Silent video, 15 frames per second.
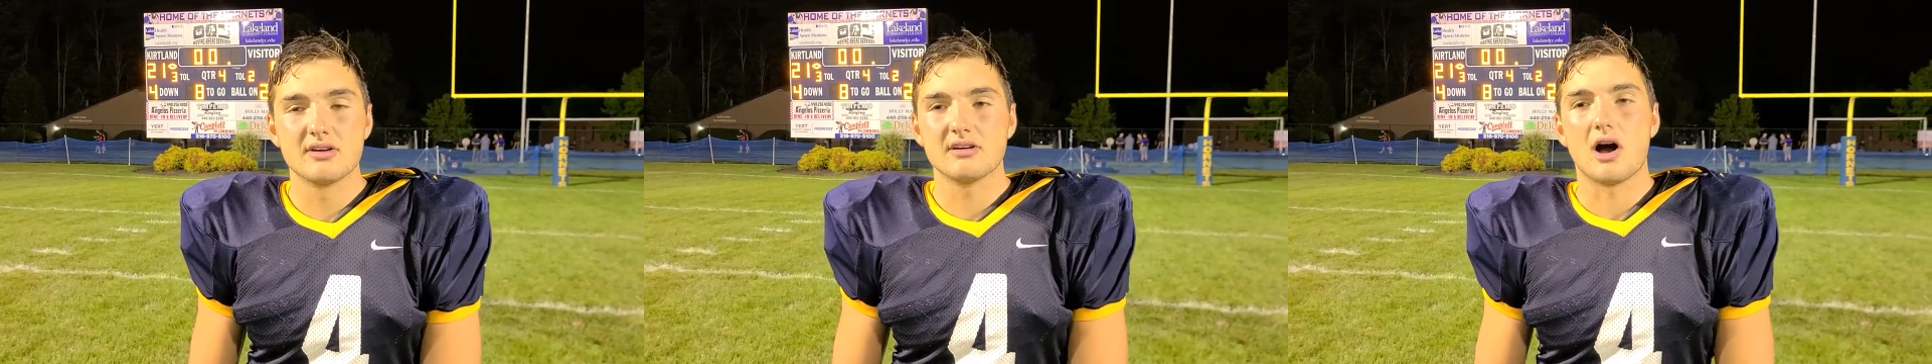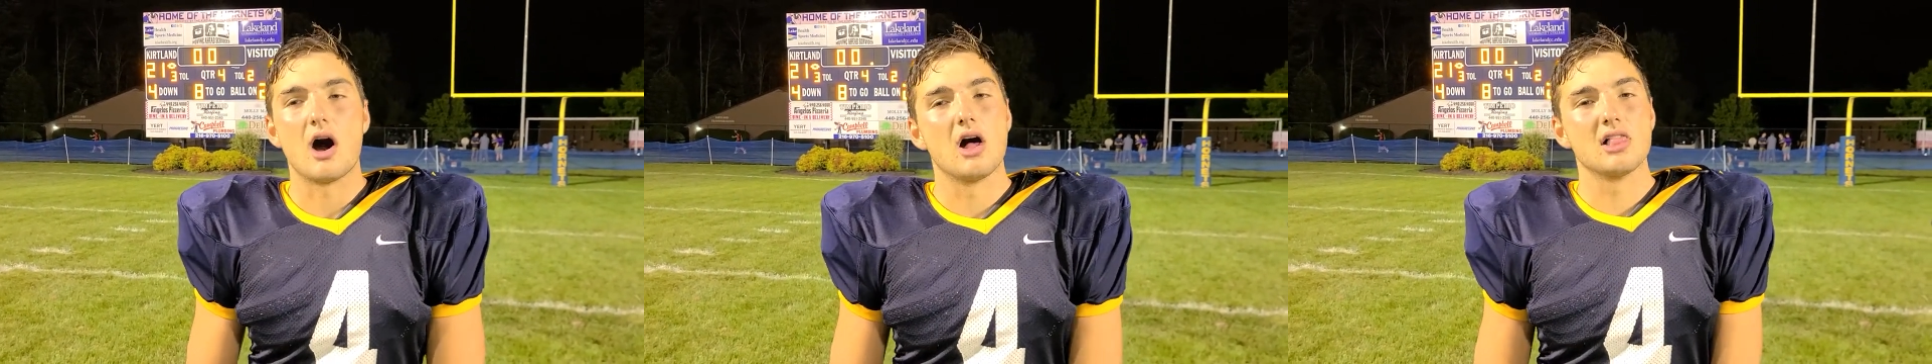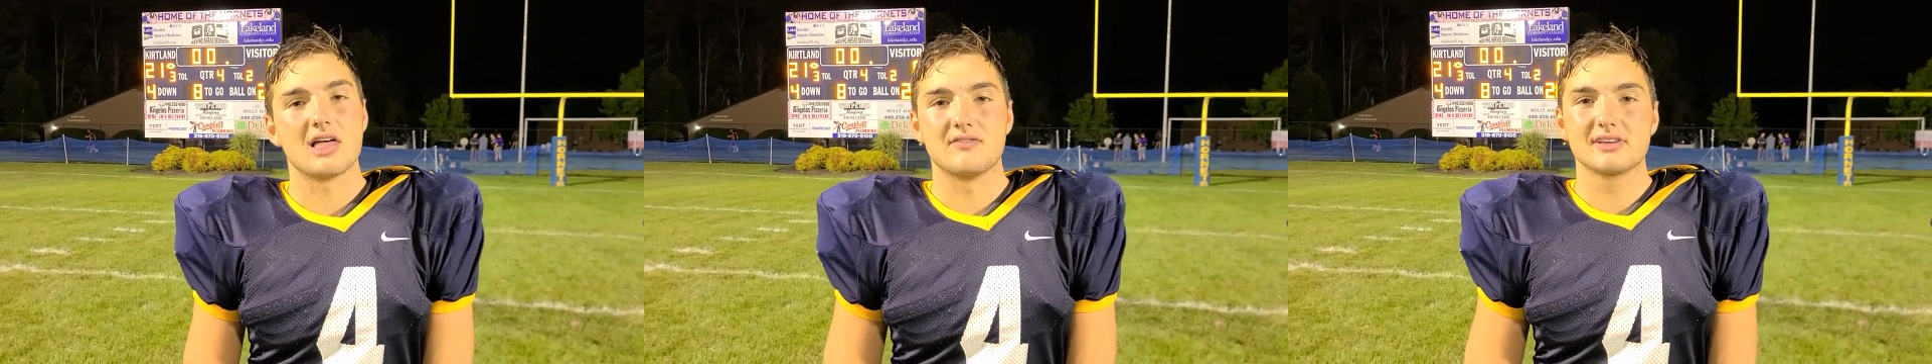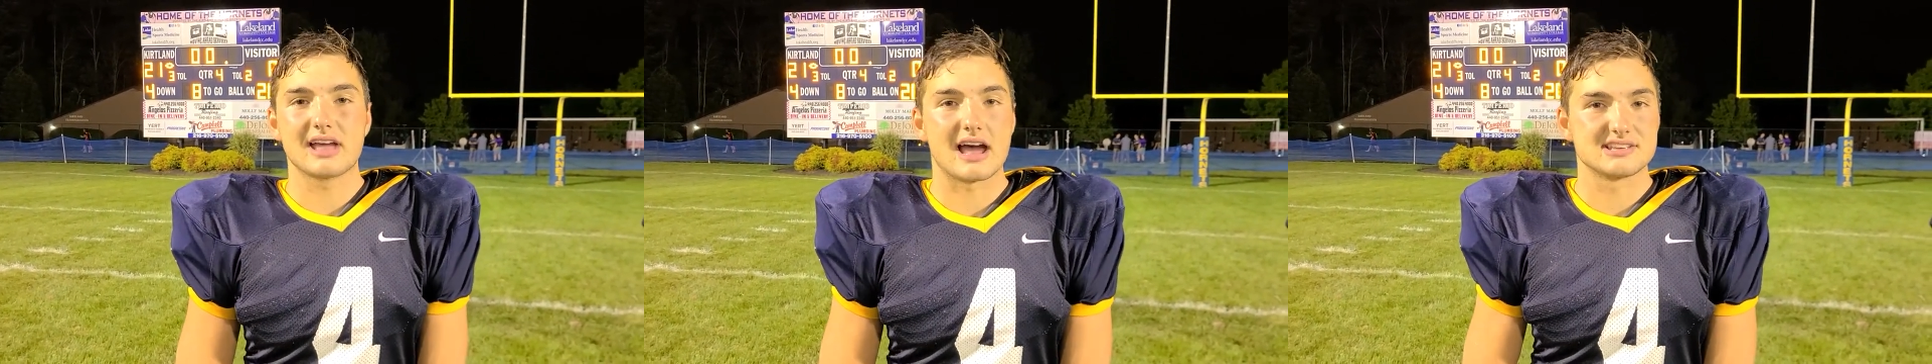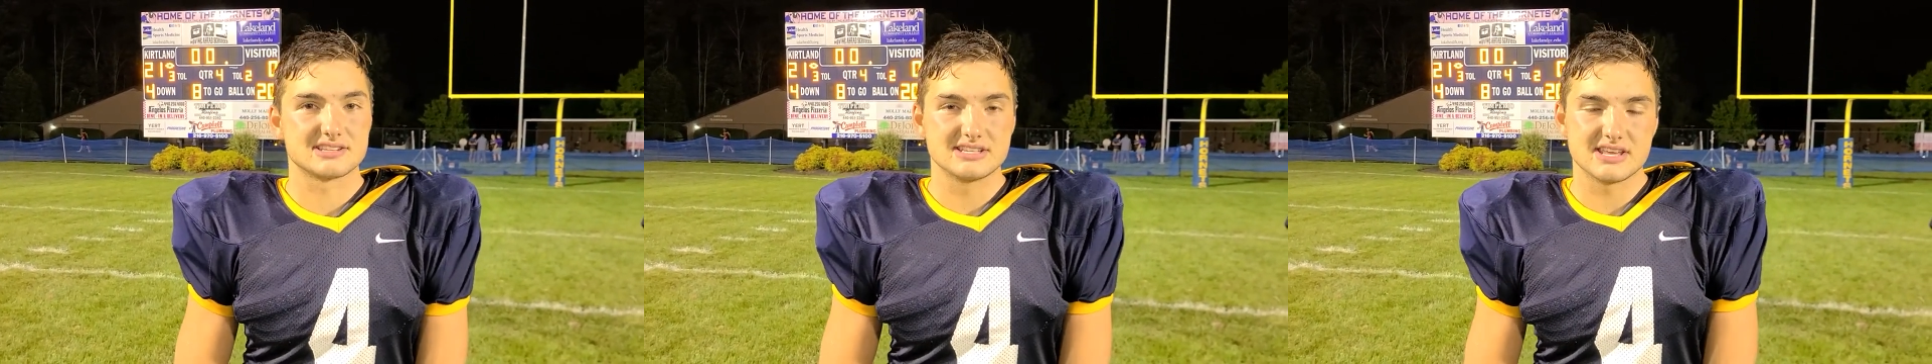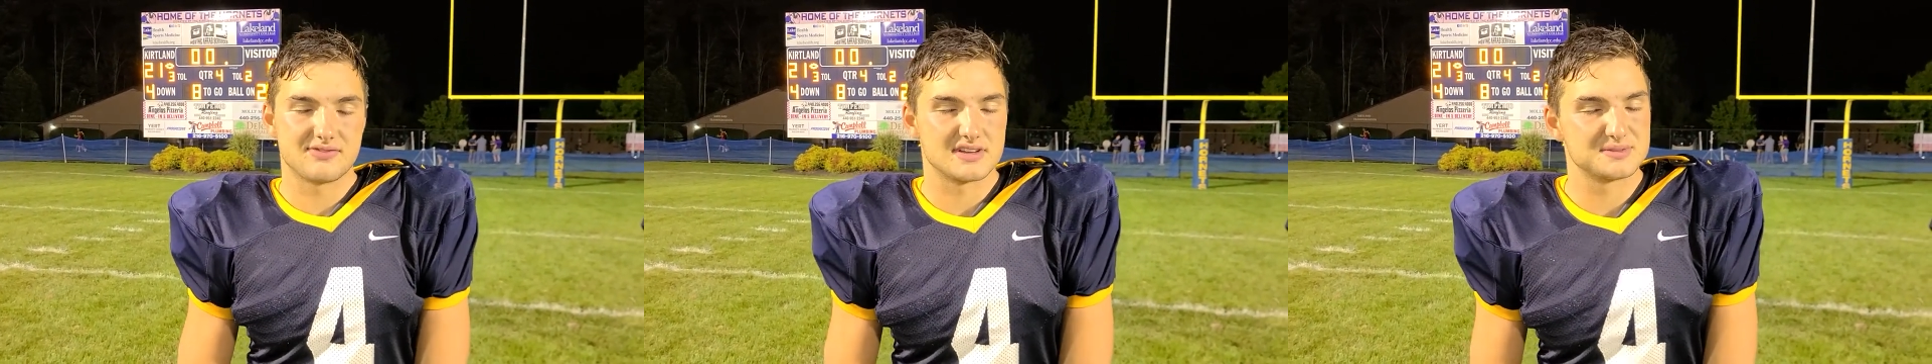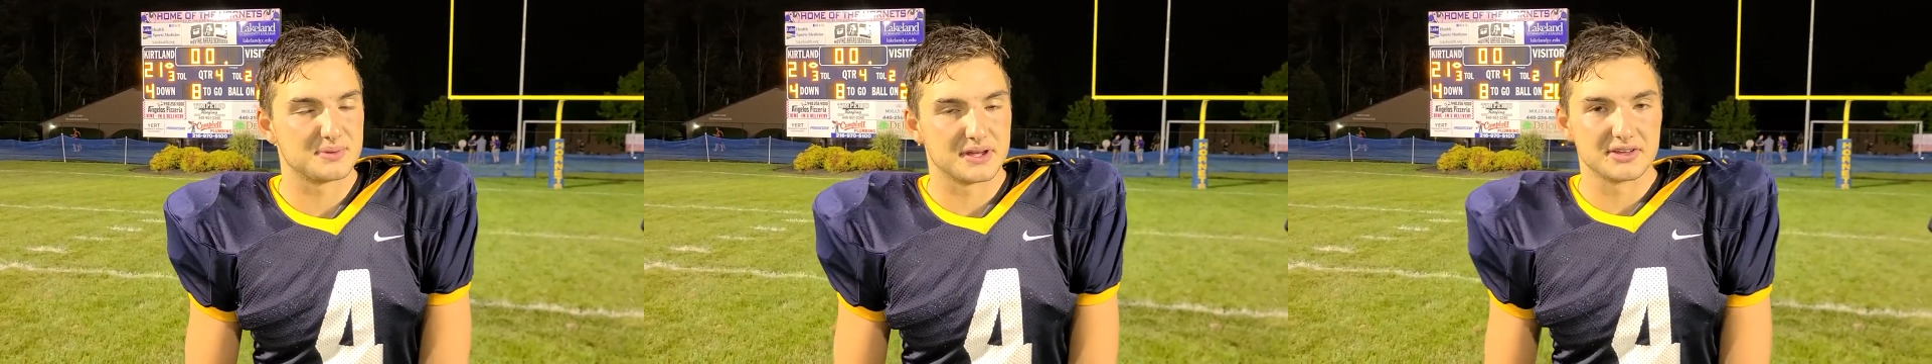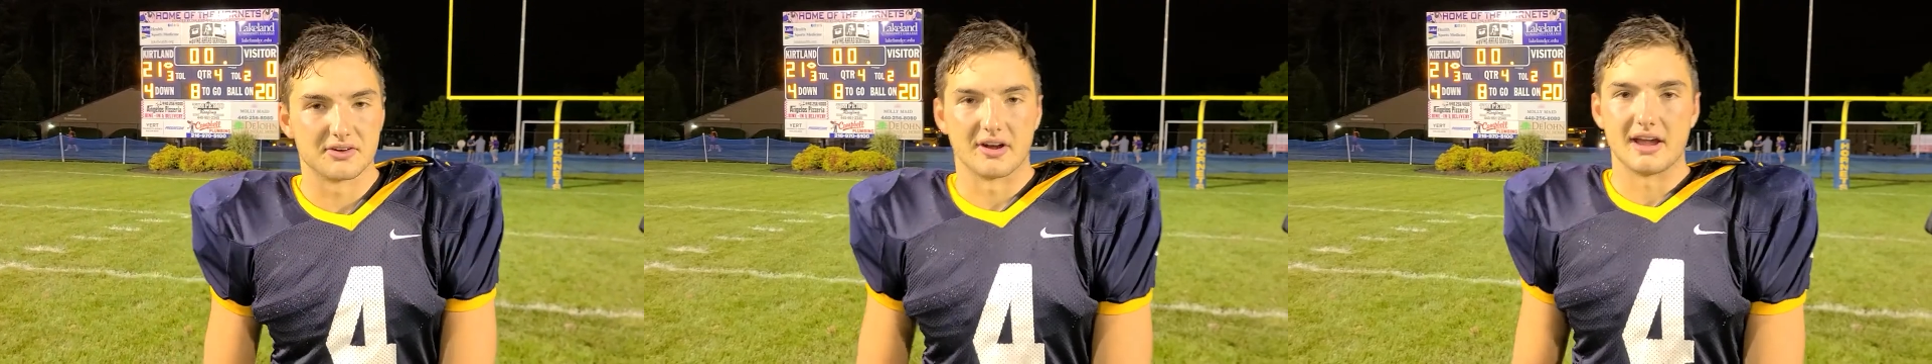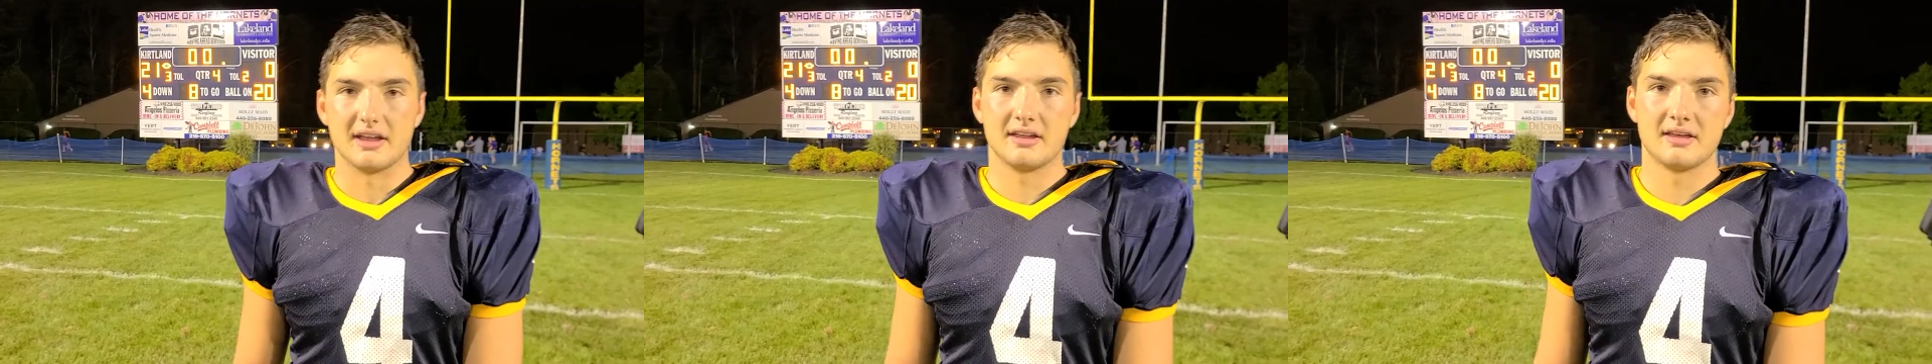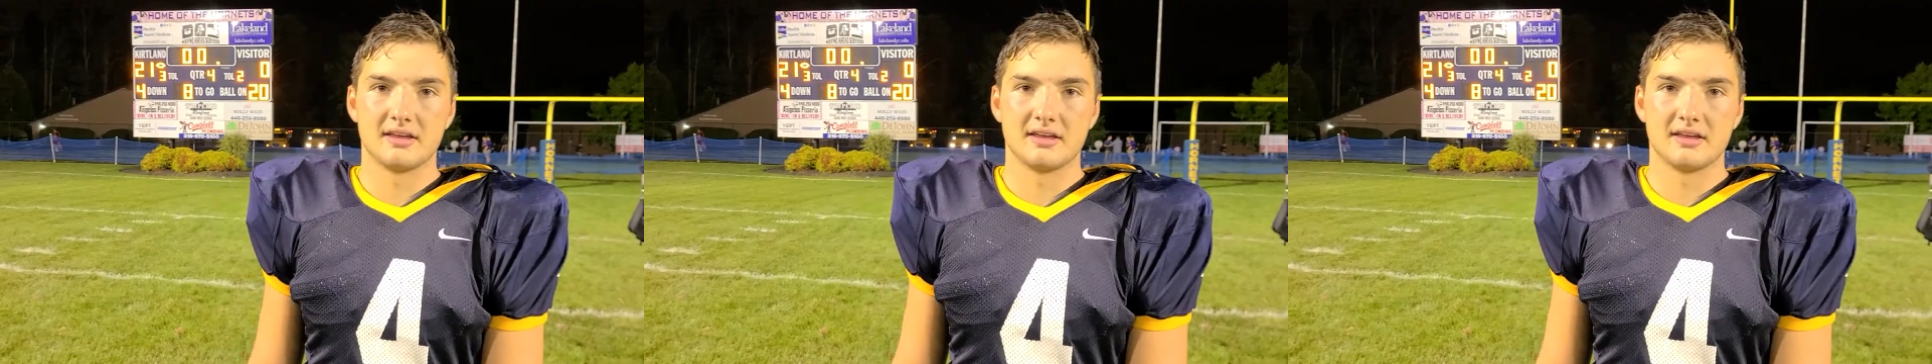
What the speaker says: All 11 guys on defense played great.